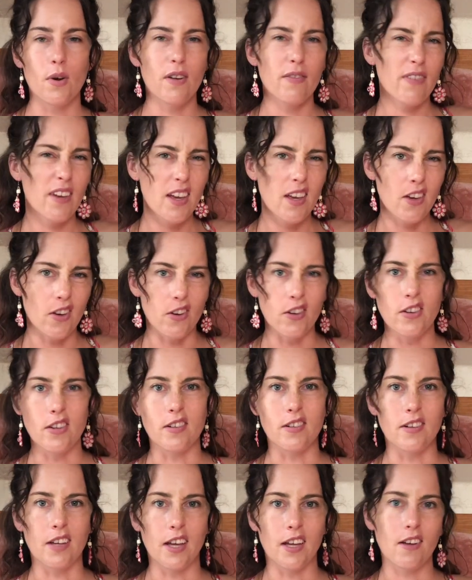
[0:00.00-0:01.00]
I
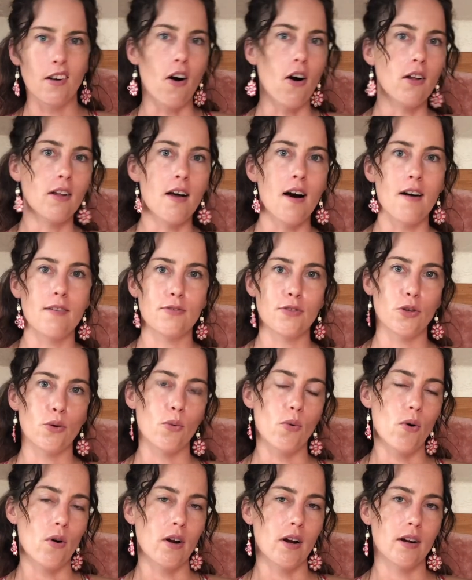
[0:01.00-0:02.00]
could like call off the
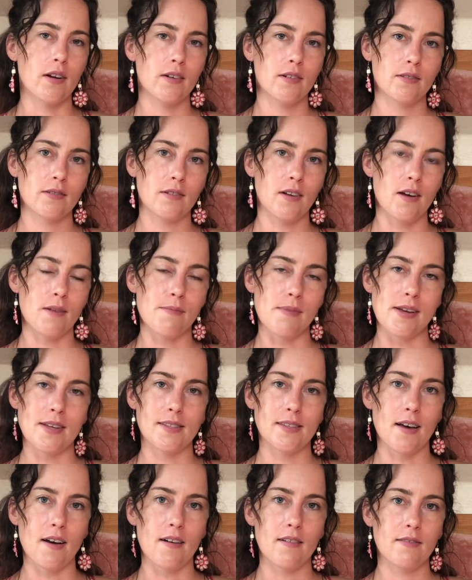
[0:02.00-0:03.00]
war on
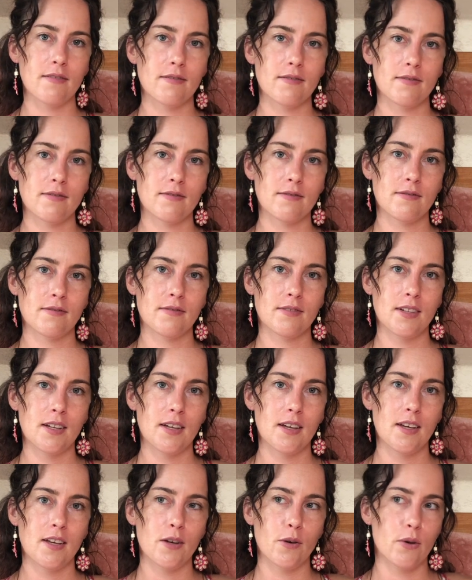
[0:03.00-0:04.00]
myself?
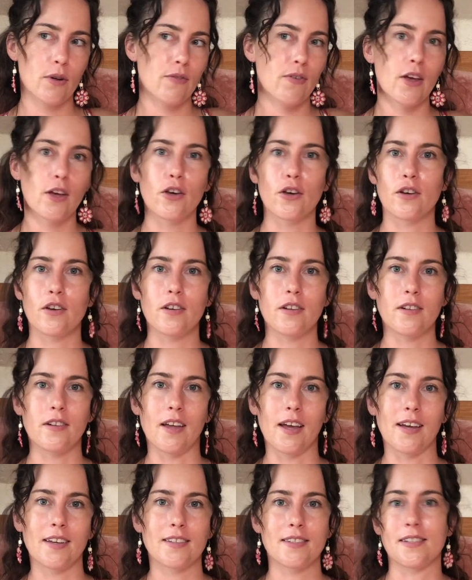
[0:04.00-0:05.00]
What if I could
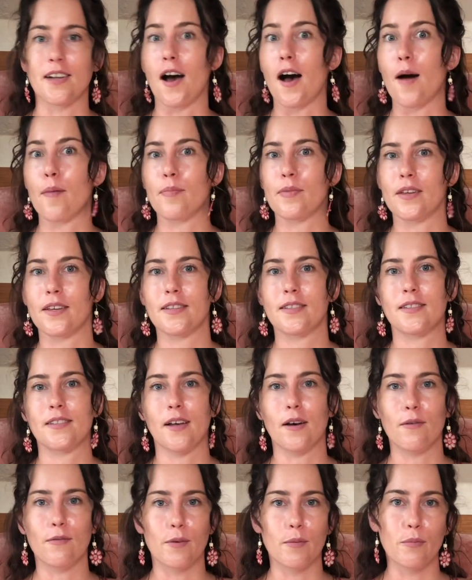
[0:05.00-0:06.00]
like stop this
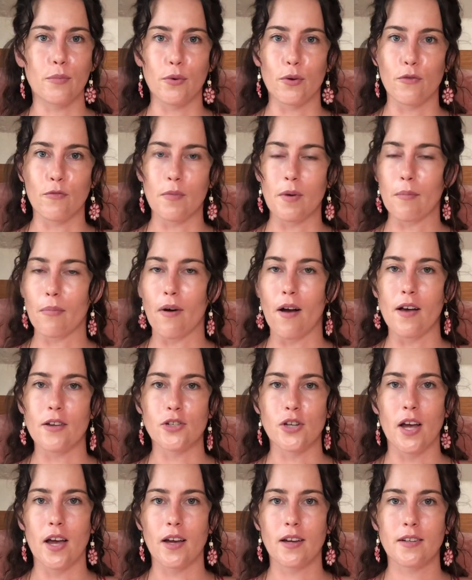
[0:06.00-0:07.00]
self-improvement
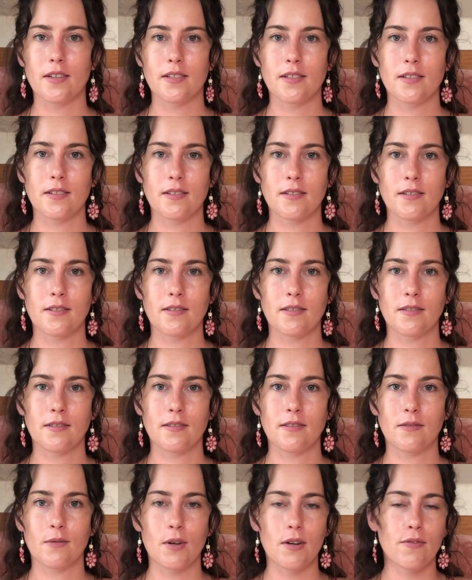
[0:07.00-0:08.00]
project?
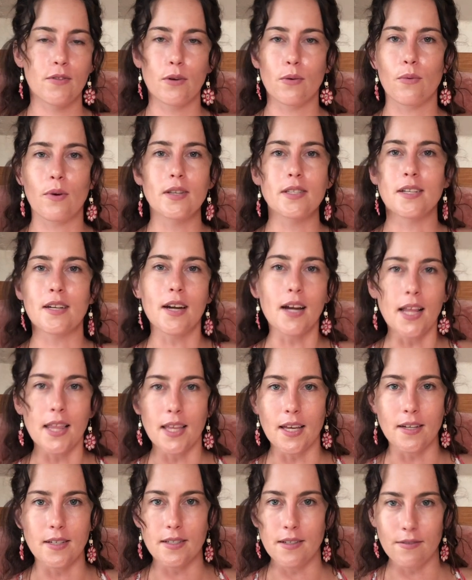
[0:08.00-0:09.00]
What if there wasn't
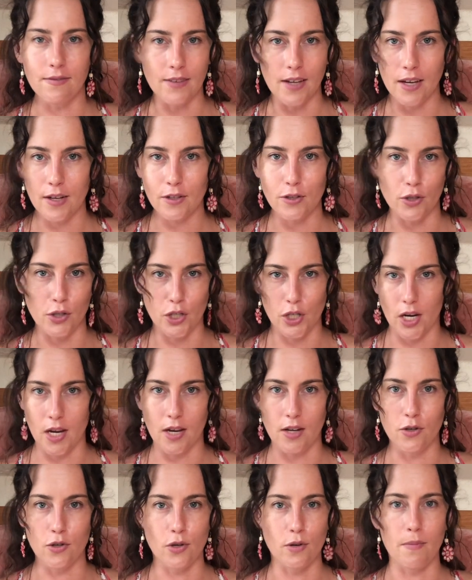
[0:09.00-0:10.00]
anything to fix or
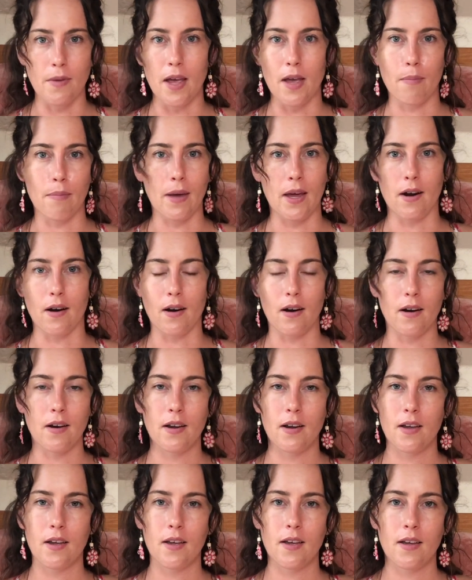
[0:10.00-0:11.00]
change or make better,
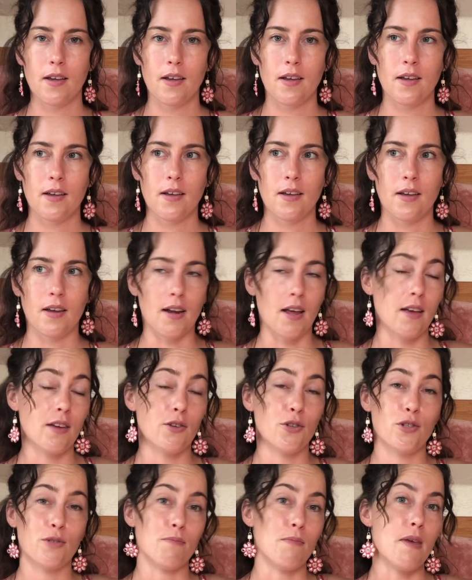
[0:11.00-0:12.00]
and I could
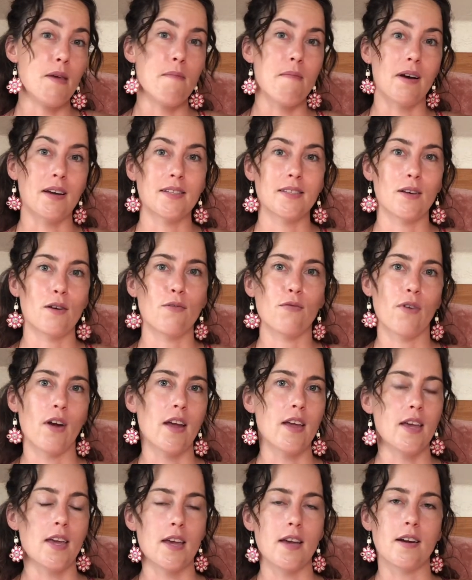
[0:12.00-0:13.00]
just meet myself
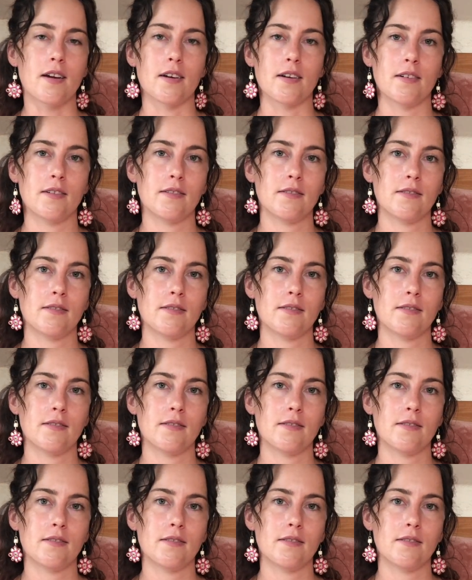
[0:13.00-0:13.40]
right here?